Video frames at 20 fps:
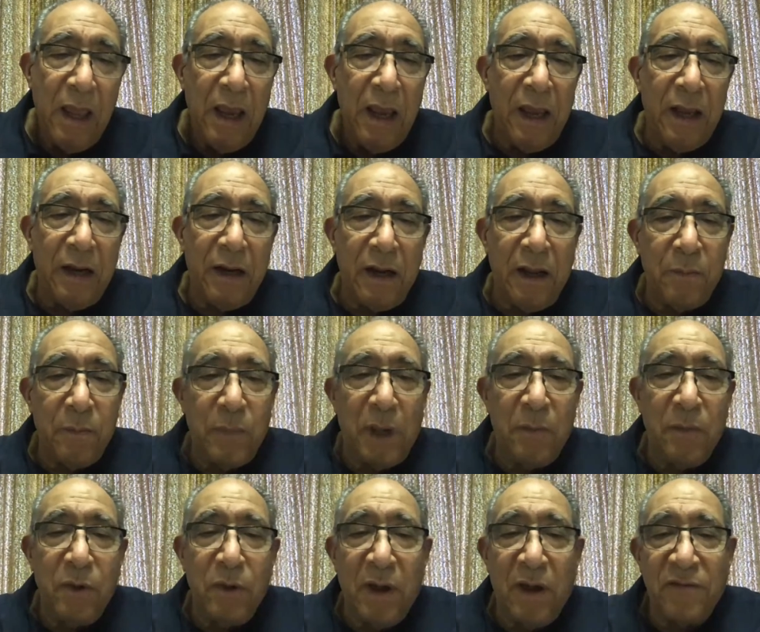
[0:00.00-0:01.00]
And
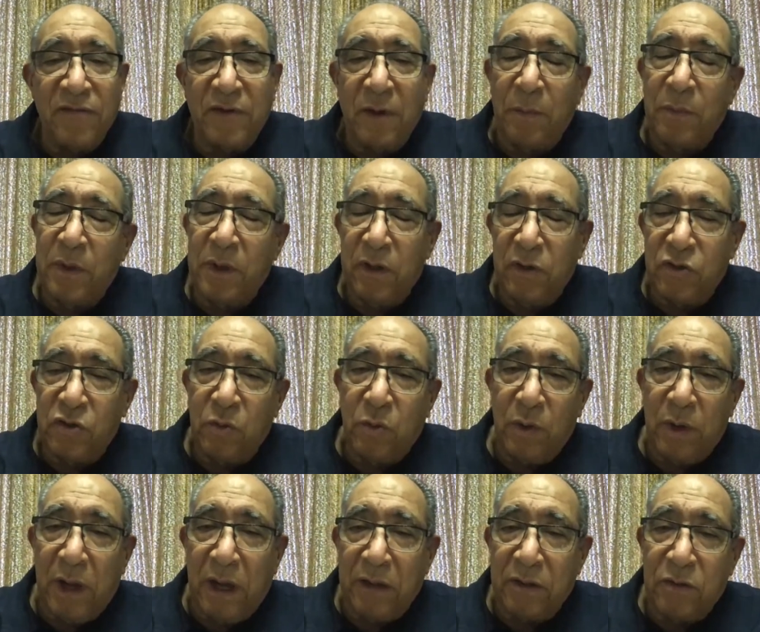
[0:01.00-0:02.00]
maybe you have something that you
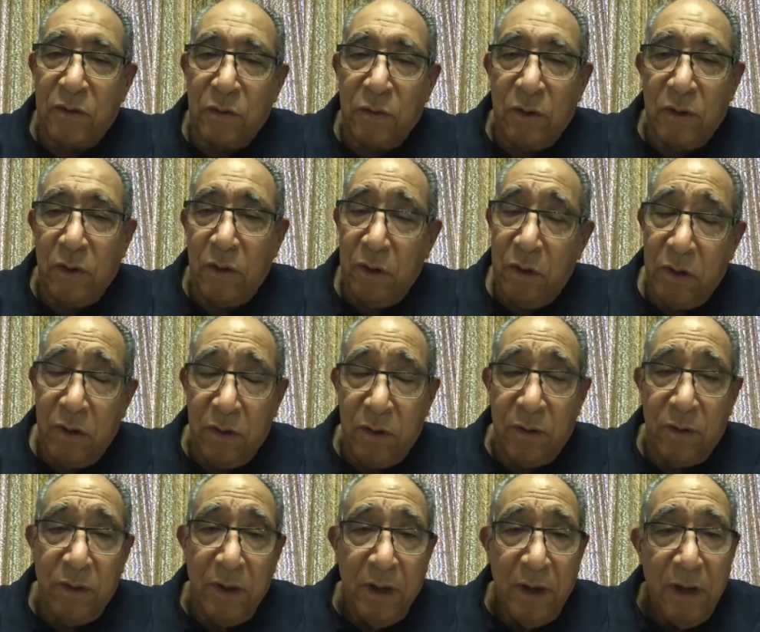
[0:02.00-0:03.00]
would like to
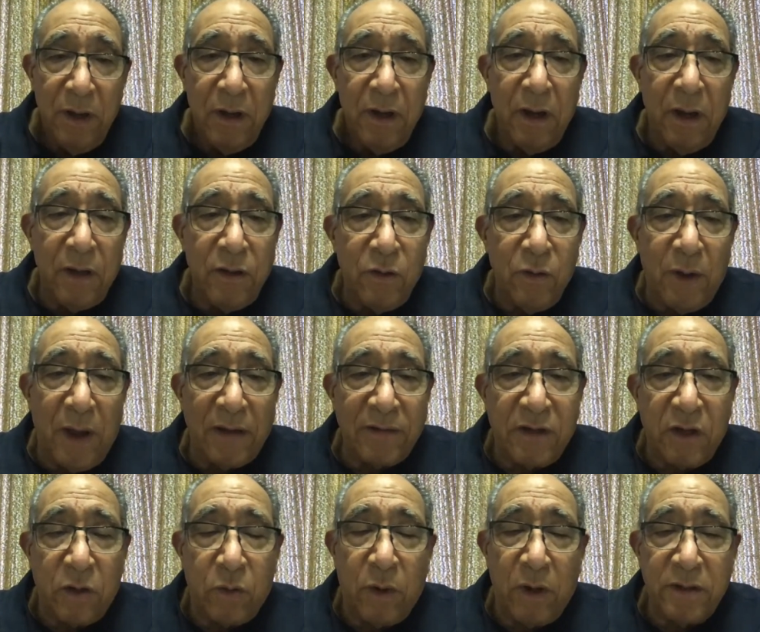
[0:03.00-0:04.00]
learn and you
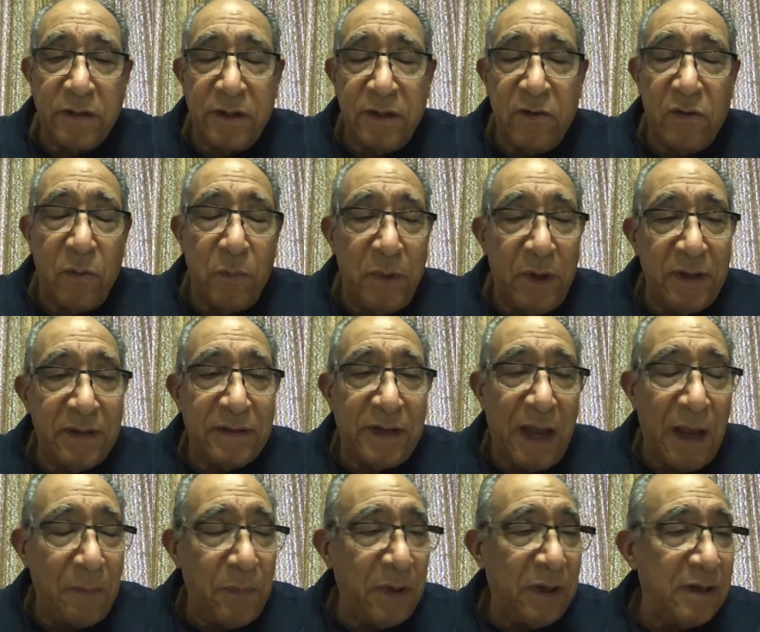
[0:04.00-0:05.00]
ask a question, everybody's
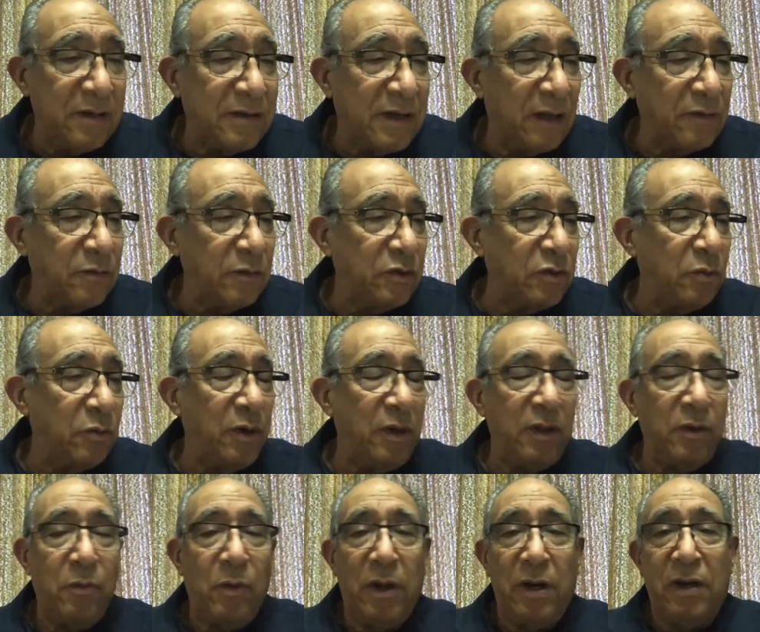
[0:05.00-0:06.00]
happy because that's what you
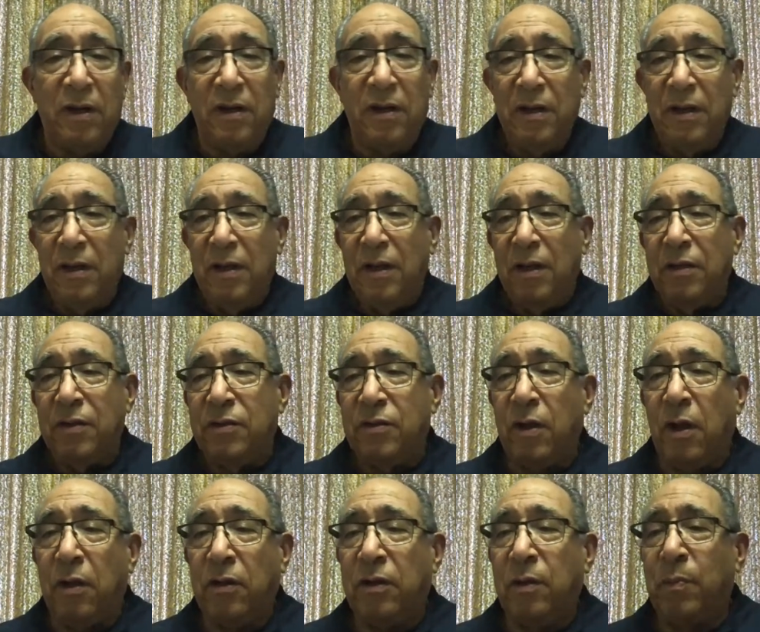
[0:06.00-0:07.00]
really want to
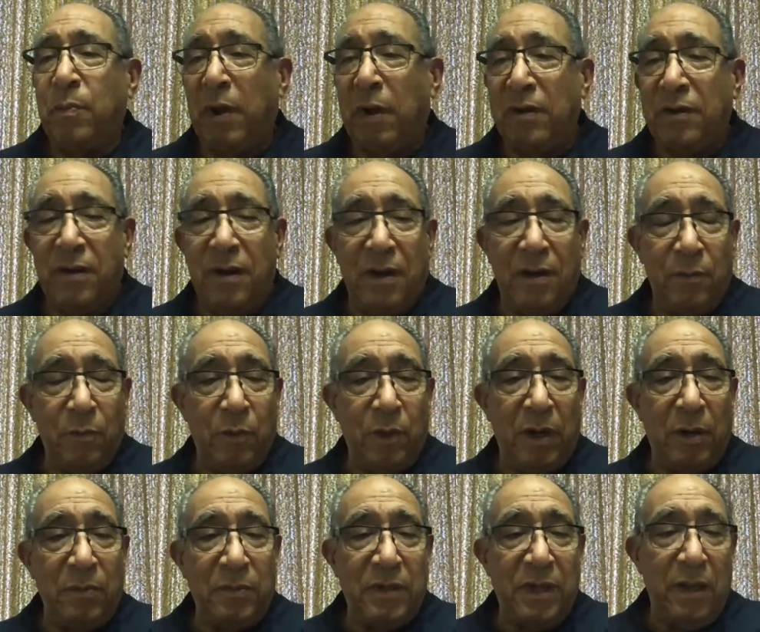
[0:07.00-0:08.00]
talk about, not what
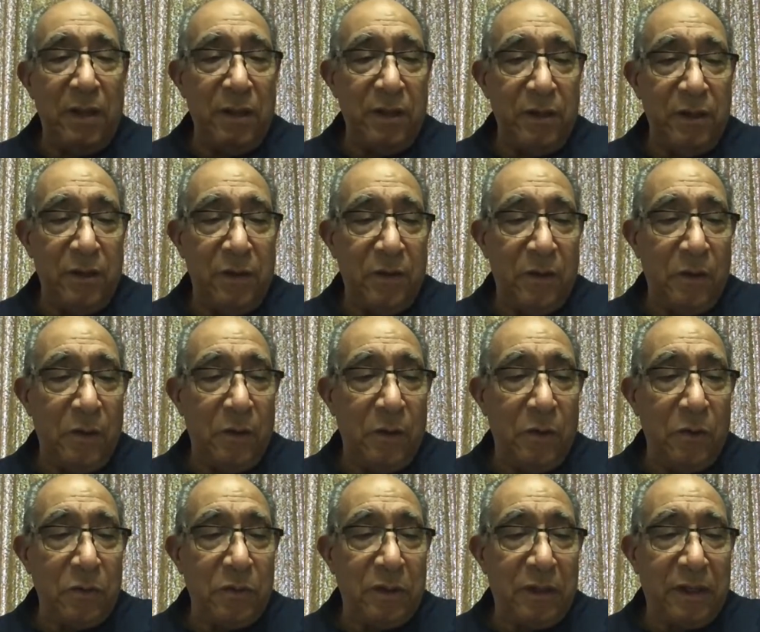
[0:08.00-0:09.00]
I'm telling you.
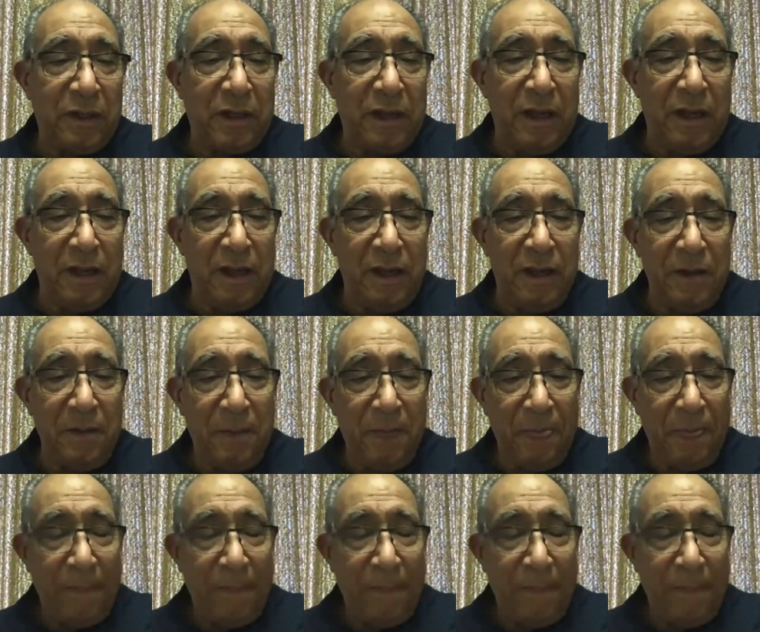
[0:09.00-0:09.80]
Okay.